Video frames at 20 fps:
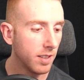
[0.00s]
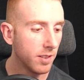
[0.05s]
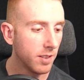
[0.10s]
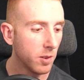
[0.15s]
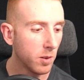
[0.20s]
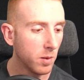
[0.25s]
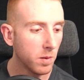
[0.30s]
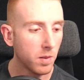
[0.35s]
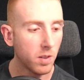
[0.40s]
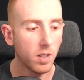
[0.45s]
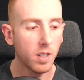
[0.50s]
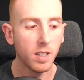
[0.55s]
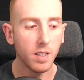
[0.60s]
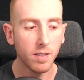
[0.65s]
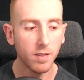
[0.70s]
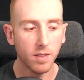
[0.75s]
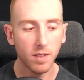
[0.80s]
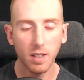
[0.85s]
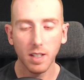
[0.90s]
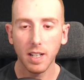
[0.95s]
So
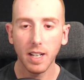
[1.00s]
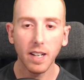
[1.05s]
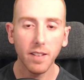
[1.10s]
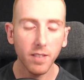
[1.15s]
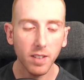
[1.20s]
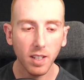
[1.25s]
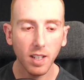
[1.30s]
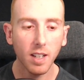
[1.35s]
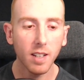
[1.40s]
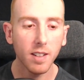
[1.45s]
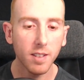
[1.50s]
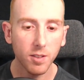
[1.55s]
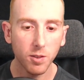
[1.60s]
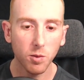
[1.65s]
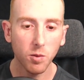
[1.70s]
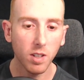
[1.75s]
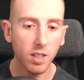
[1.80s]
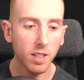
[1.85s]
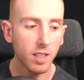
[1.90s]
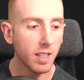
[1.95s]
far, I haven't gotten
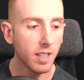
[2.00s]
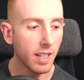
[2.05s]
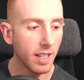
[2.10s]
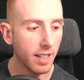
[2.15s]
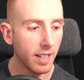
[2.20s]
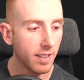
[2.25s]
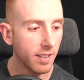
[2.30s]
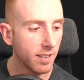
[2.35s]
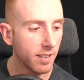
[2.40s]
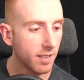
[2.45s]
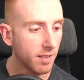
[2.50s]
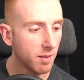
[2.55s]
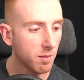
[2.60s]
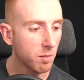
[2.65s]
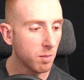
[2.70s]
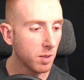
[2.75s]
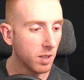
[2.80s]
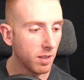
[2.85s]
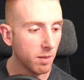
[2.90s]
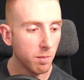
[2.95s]
this right yet,
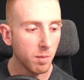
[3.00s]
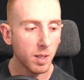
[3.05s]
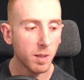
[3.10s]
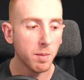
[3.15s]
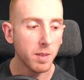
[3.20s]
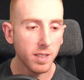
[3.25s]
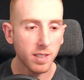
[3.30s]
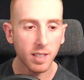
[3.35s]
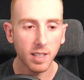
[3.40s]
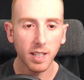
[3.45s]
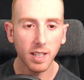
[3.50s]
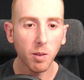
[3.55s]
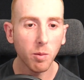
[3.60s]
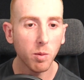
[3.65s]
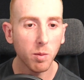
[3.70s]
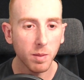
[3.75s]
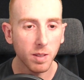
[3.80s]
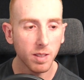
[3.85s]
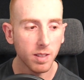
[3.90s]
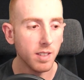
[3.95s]
but maybe today
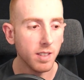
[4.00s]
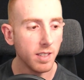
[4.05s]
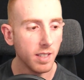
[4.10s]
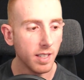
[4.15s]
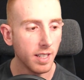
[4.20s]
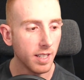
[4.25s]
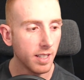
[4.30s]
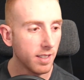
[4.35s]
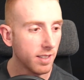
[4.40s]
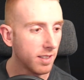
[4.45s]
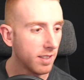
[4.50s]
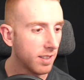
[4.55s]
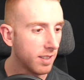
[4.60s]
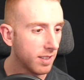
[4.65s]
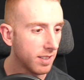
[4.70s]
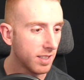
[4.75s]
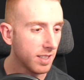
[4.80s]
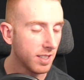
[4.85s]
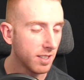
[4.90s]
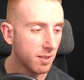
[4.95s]
will be the day.
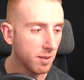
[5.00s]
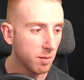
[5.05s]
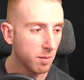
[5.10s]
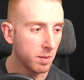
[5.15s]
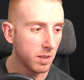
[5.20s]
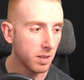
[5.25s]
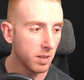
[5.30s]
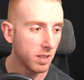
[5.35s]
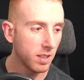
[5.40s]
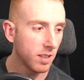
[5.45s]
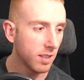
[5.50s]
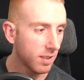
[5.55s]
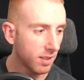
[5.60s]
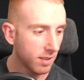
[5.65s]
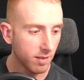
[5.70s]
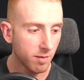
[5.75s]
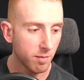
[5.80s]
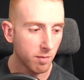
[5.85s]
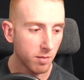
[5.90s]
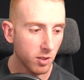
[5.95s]
It'll be
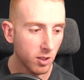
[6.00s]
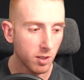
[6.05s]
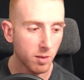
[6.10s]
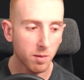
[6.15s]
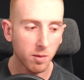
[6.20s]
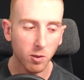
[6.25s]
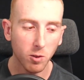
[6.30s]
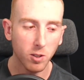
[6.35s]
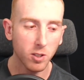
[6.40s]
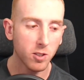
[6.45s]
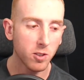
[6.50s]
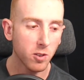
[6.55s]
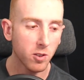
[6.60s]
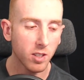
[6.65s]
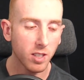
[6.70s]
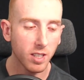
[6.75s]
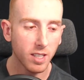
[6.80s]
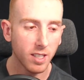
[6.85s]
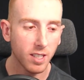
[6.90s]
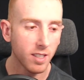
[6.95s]
just crystal
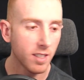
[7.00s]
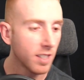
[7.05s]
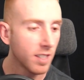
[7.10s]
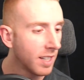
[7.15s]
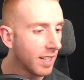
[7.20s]
clear.